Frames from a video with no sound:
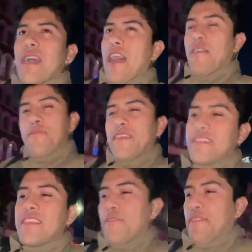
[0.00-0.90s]
I feel
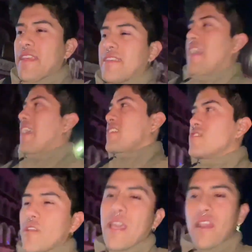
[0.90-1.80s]
different. I
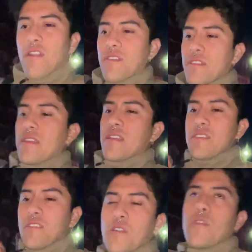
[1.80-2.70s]
enjoy a lot.
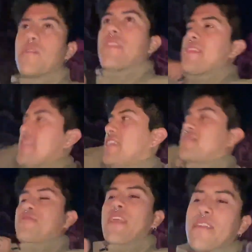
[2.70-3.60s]
So the next
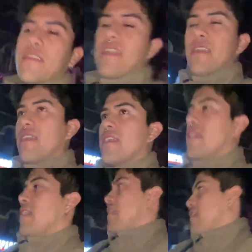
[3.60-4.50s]
Friday,
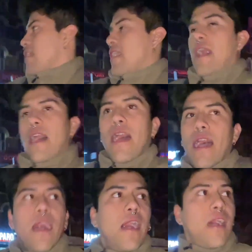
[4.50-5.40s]

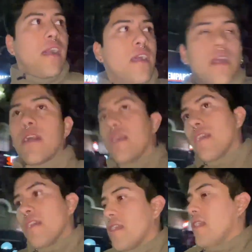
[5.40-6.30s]
uh,
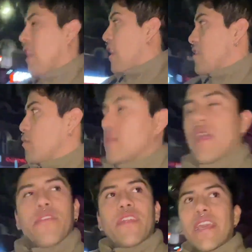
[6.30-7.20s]
I don't
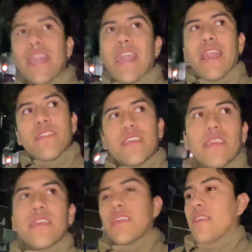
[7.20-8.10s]
wanna drink
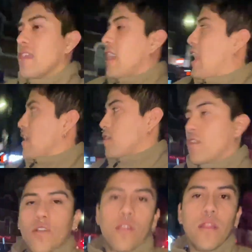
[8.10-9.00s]
any
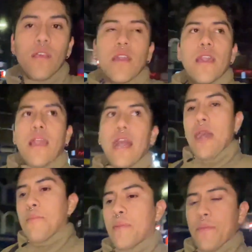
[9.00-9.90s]
alcohol.
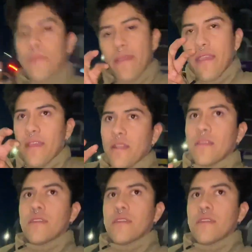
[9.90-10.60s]
I'm prepared